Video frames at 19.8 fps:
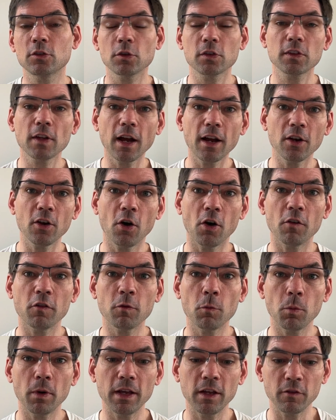So starting off
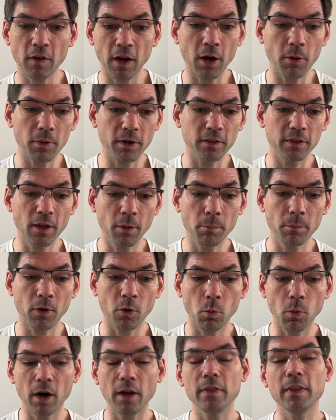with our number
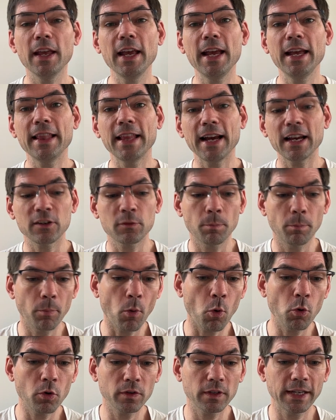one, that is
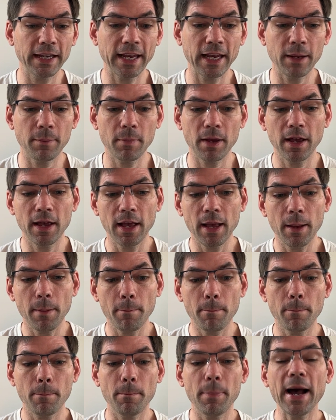board game
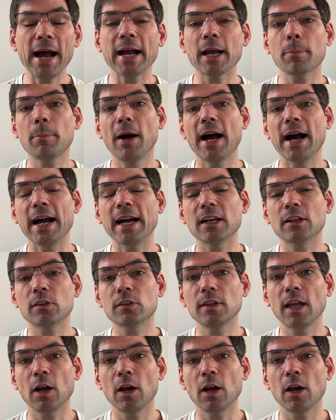backpacks.